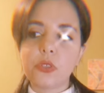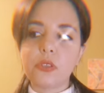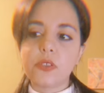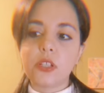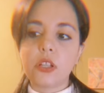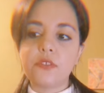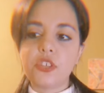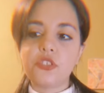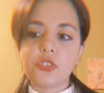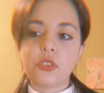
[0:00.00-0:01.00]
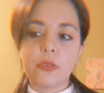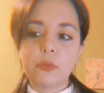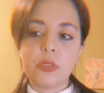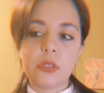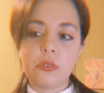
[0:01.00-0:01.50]
So there's a lot of changes
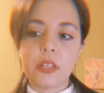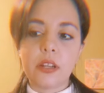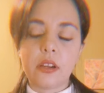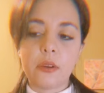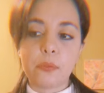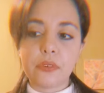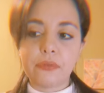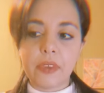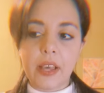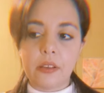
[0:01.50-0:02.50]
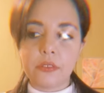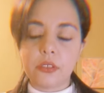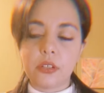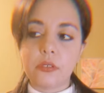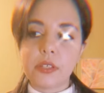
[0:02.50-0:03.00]
going with you that are profound,
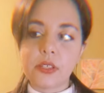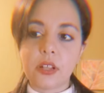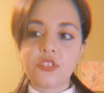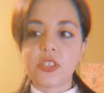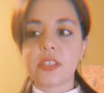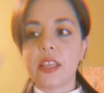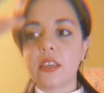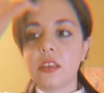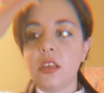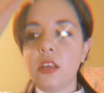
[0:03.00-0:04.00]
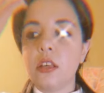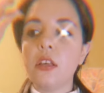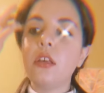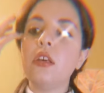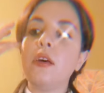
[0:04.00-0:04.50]
you know. It's not just like
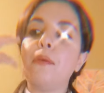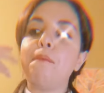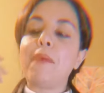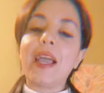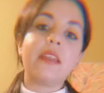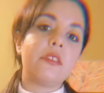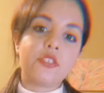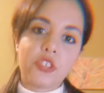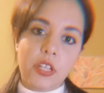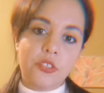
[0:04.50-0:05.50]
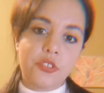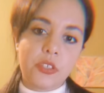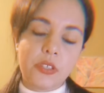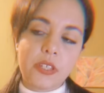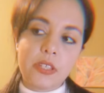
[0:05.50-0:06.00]
minor
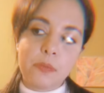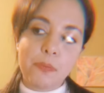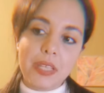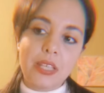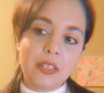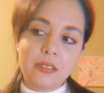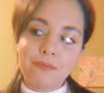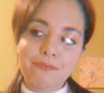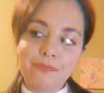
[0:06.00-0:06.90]
changes, it's big